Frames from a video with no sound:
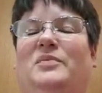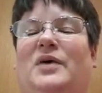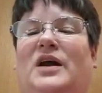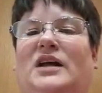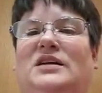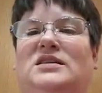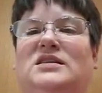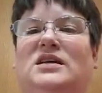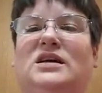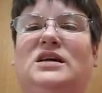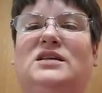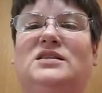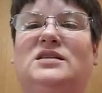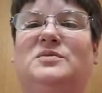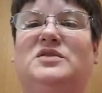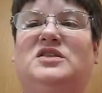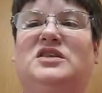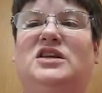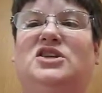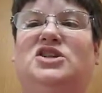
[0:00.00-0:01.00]
but I did get
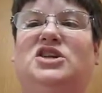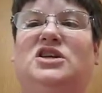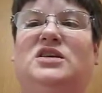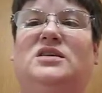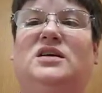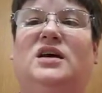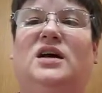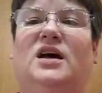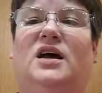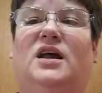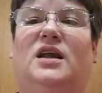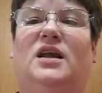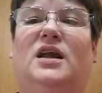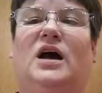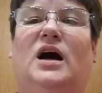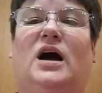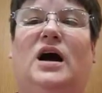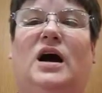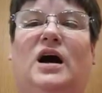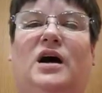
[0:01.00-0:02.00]
some stitching done.
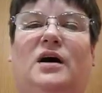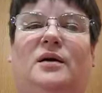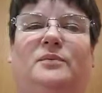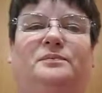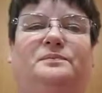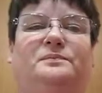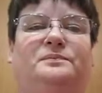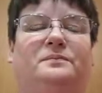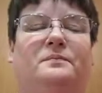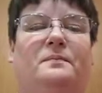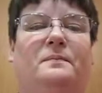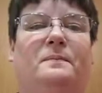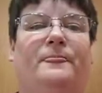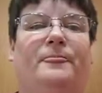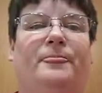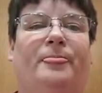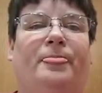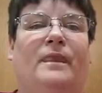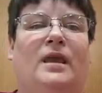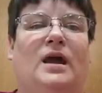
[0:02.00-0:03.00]
Um,
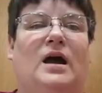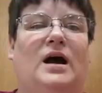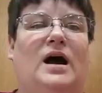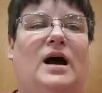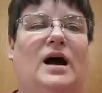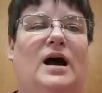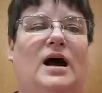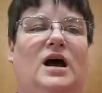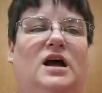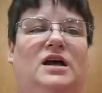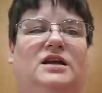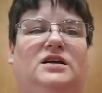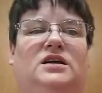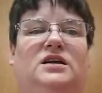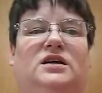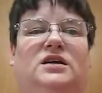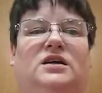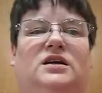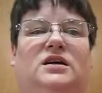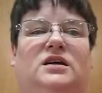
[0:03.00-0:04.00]
I,